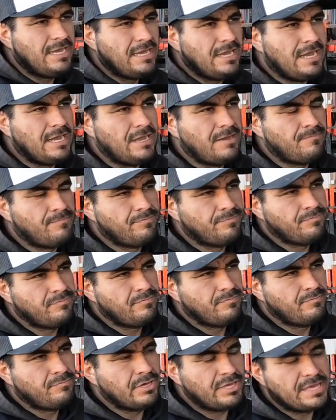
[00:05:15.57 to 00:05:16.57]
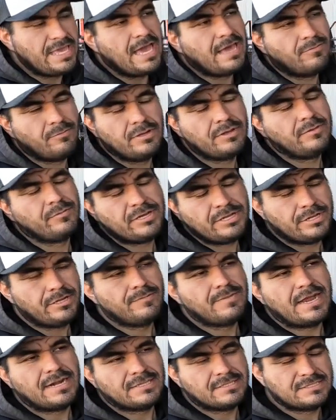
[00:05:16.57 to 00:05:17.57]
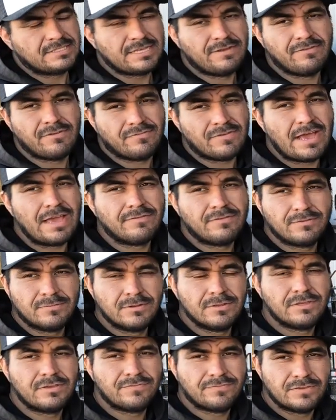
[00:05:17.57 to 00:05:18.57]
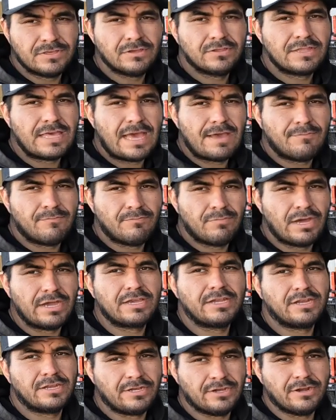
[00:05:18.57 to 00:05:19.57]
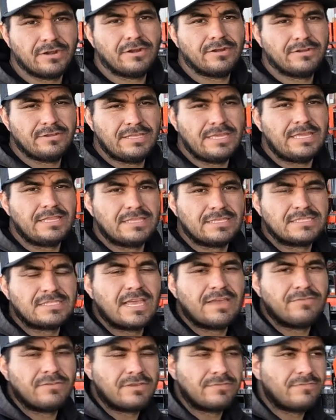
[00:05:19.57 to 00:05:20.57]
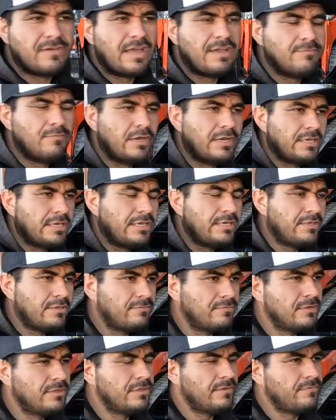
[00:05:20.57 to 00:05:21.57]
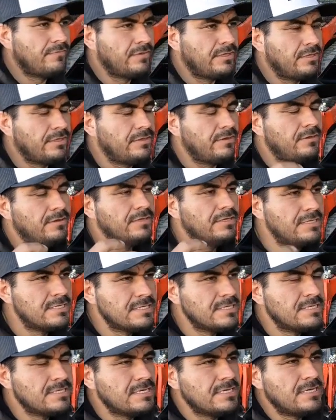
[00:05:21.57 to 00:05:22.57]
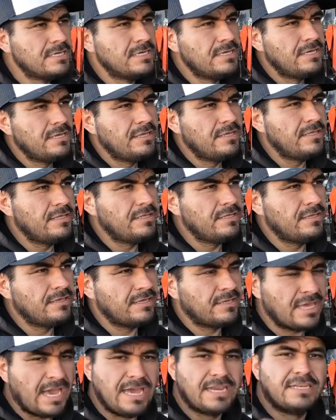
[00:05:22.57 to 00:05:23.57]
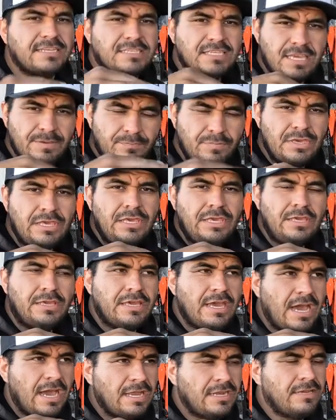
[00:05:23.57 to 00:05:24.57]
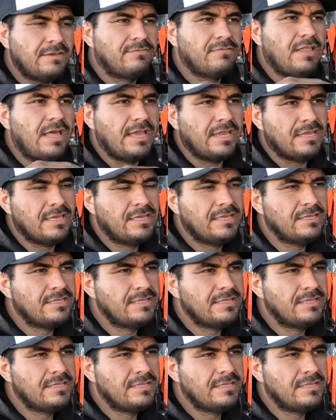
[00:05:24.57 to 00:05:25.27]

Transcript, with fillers: Um, but yeah, when, when you go back to the 75, you really feel that bucket of dirt in the 75 bucket. You really feel kind of tippy, kind of like